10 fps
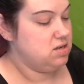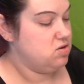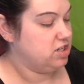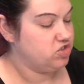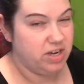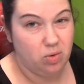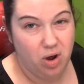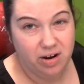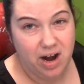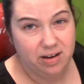You can drain the
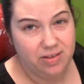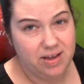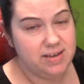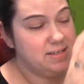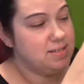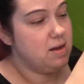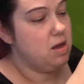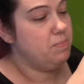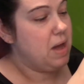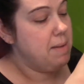water out of these.
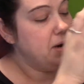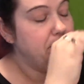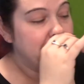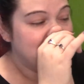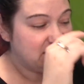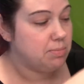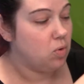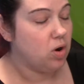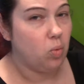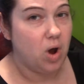I'm going to put some
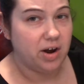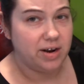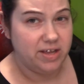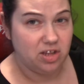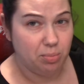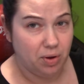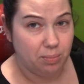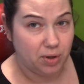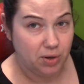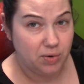more water in the
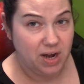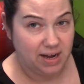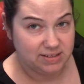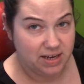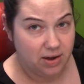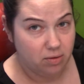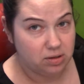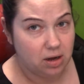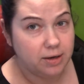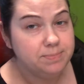balloon as I go
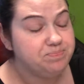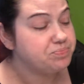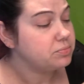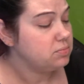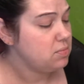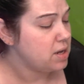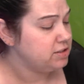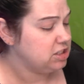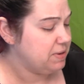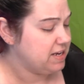along,
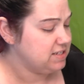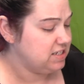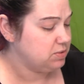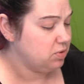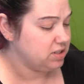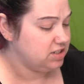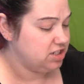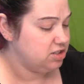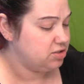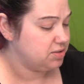just because these will
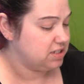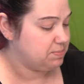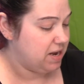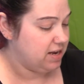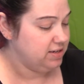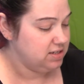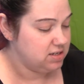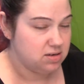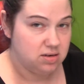continue to expand.